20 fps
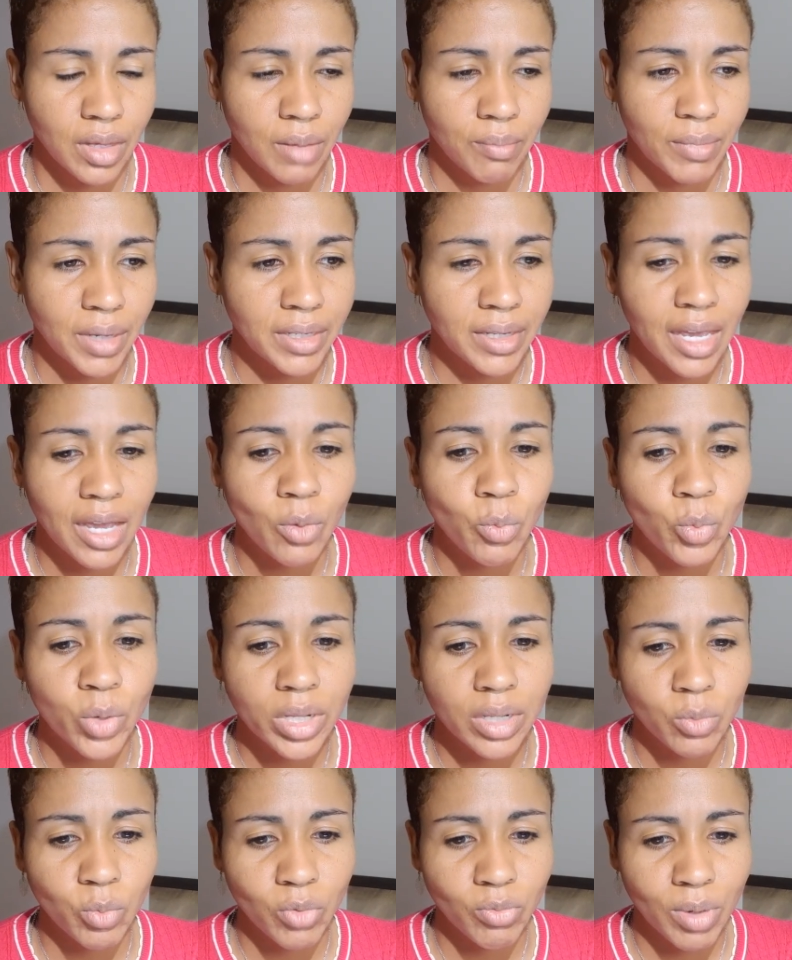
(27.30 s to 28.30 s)
My dad
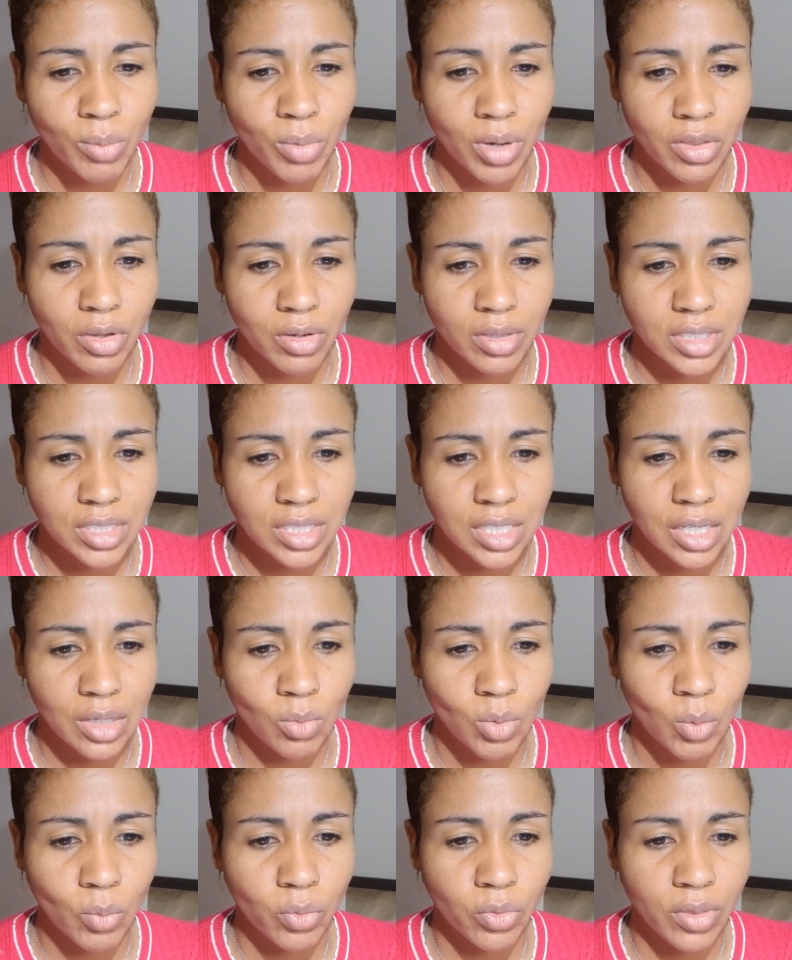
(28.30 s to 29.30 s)
went with my brother to see
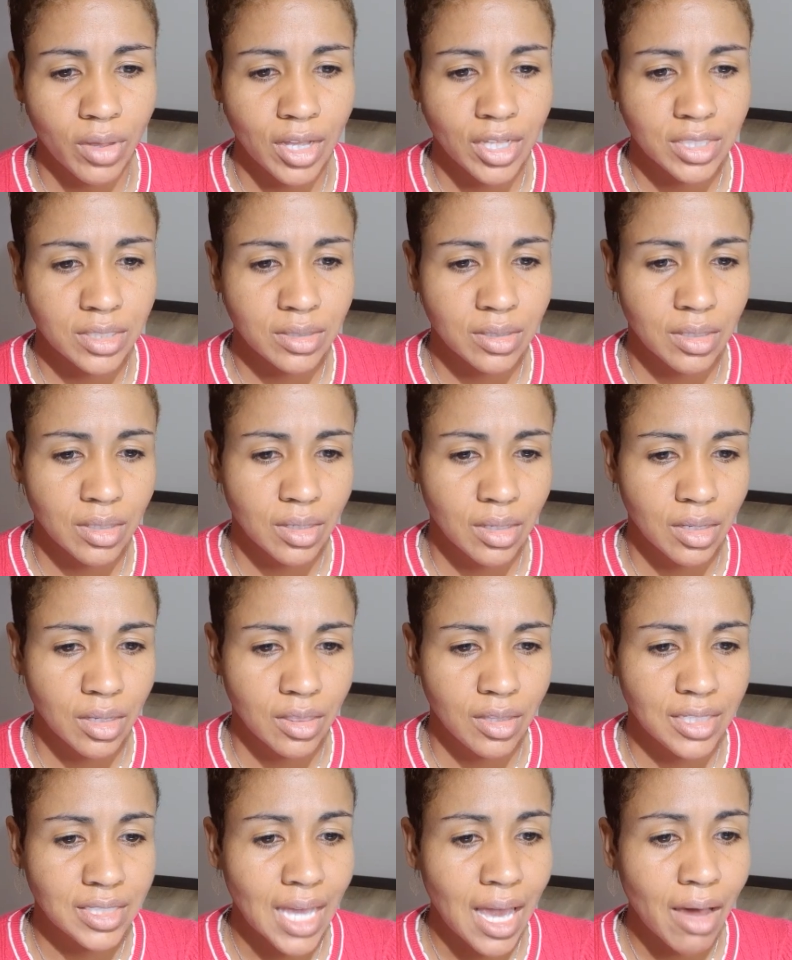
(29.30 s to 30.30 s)
what these
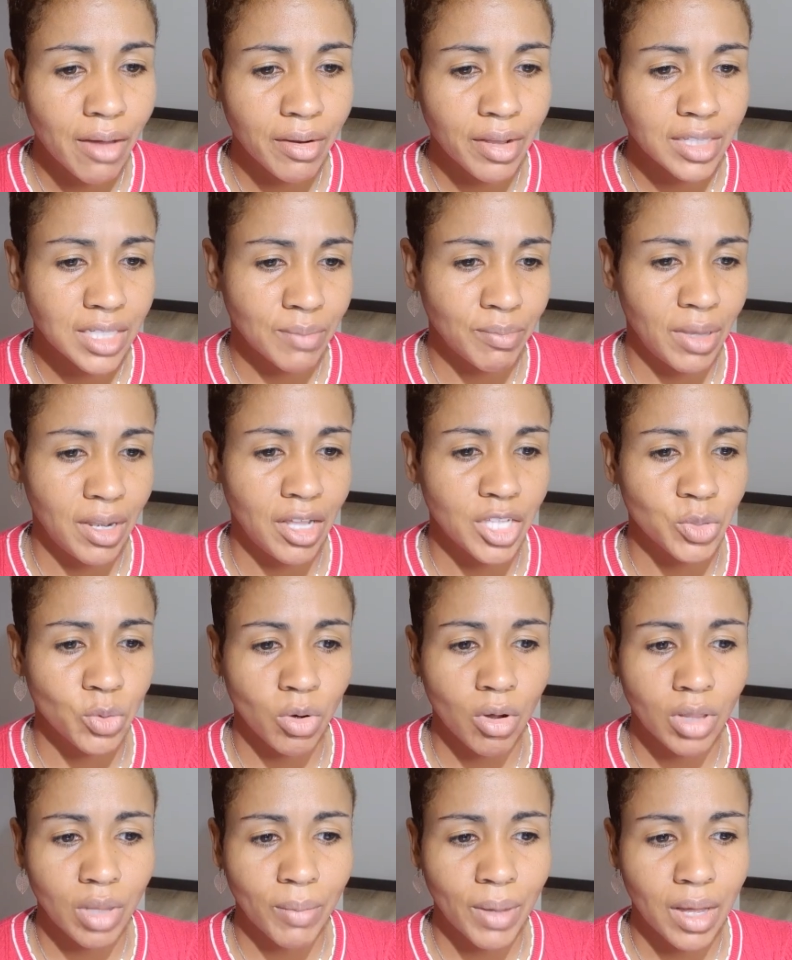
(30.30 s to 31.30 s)
outings and meetings were
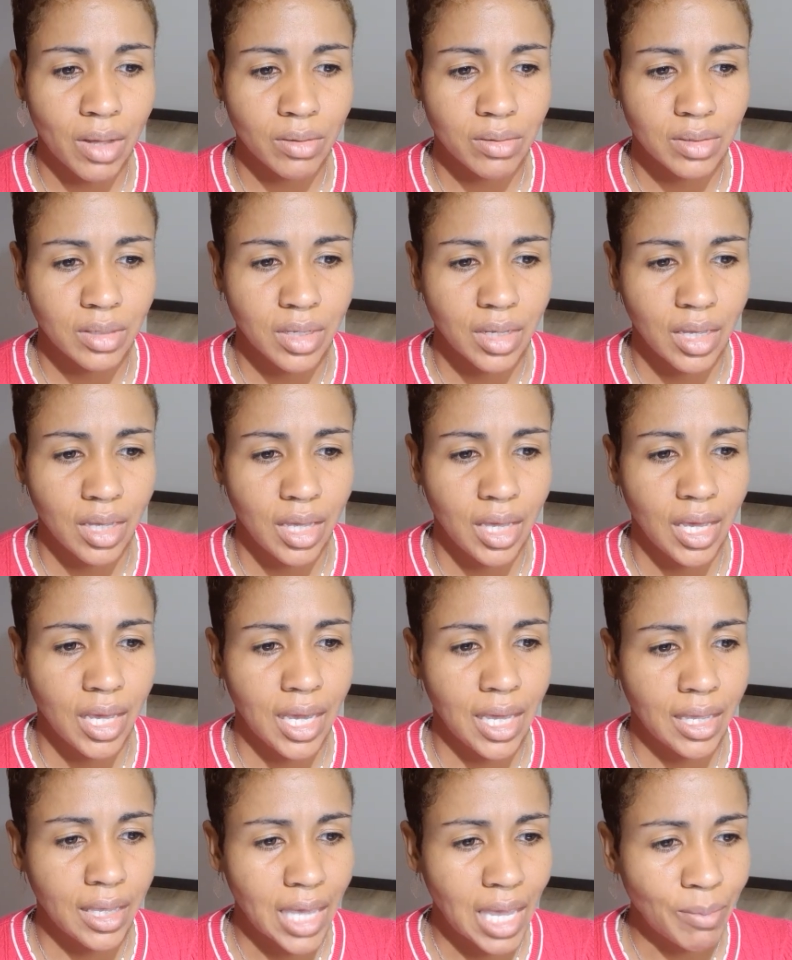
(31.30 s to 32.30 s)
all about,
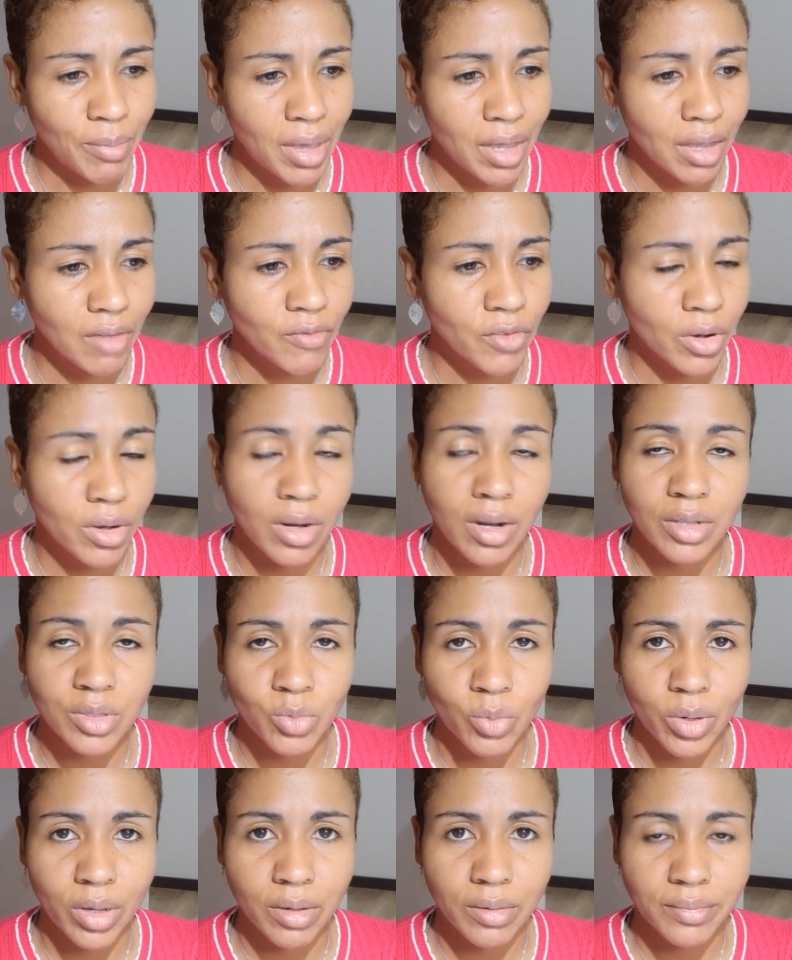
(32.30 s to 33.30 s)
and came back converted as
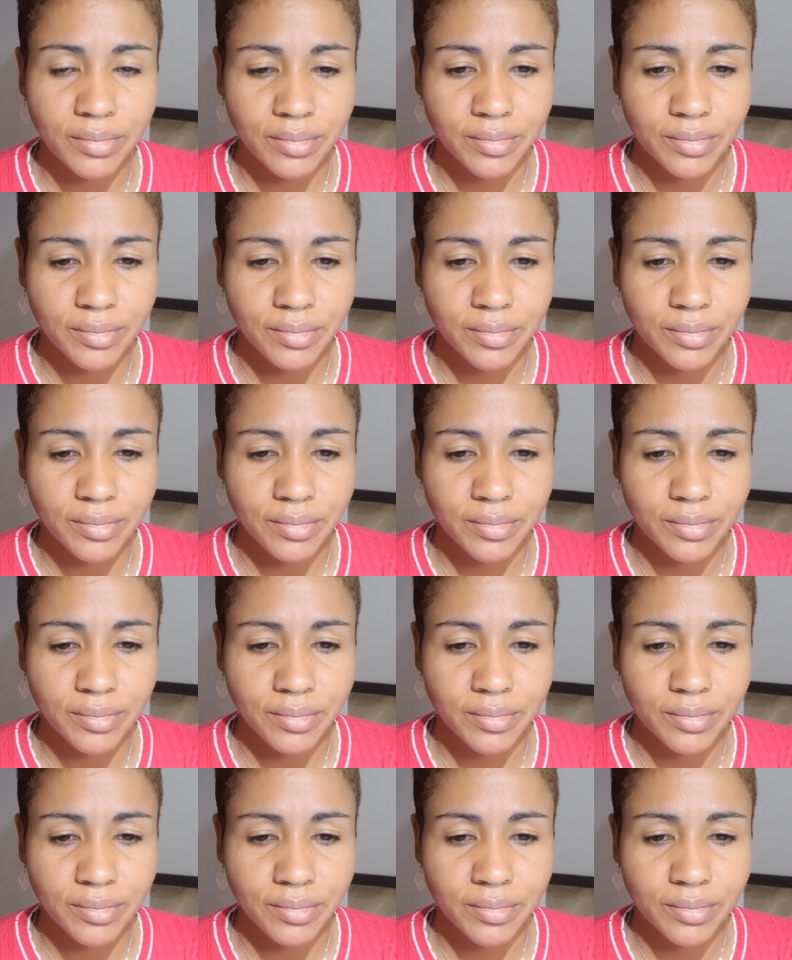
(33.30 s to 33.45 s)
well.